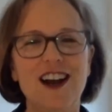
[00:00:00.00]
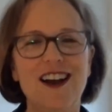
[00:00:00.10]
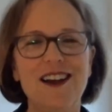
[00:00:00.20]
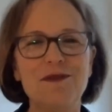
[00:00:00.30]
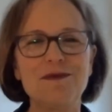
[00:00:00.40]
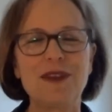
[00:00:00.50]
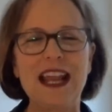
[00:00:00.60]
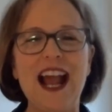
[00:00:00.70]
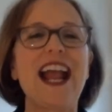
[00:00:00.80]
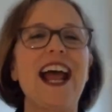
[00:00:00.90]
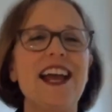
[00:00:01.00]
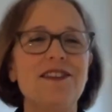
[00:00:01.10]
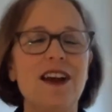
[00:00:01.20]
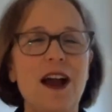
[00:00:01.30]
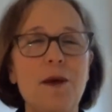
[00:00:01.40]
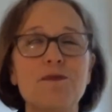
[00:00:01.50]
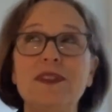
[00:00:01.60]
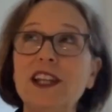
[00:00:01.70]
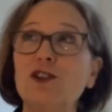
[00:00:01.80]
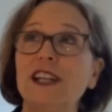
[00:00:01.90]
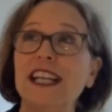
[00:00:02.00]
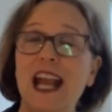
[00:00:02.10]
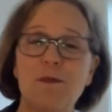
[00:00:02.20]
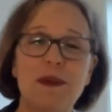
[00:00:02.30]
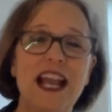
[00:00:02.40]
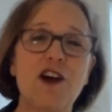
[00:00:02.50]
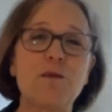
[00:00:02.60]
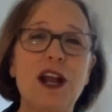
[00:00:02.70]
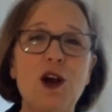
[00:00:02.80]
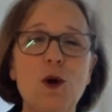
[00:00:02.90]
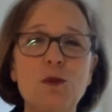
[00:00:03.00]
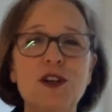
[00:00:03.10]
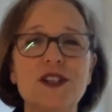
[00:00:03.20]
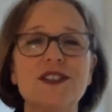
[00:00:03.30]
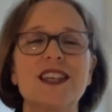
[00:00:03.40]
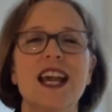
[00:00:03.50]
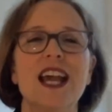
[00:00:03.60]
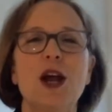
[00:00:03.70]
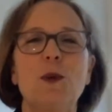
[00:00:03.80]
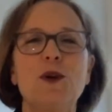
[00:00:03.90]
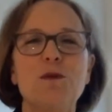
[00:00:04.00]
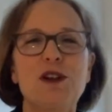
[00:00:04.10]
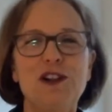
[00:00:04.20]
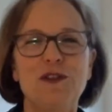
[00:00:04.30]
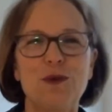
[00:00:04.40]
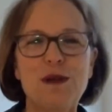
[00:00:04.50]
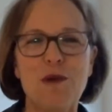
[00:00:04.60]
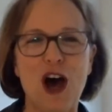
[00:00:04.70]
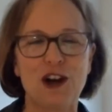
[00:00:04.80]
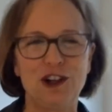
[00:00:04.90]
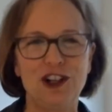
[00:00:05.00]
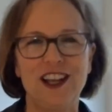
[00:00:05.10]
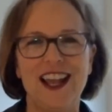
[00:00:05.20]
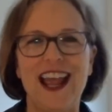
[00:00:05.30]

I had literally camping out in my home because we're in the middle of a remodel,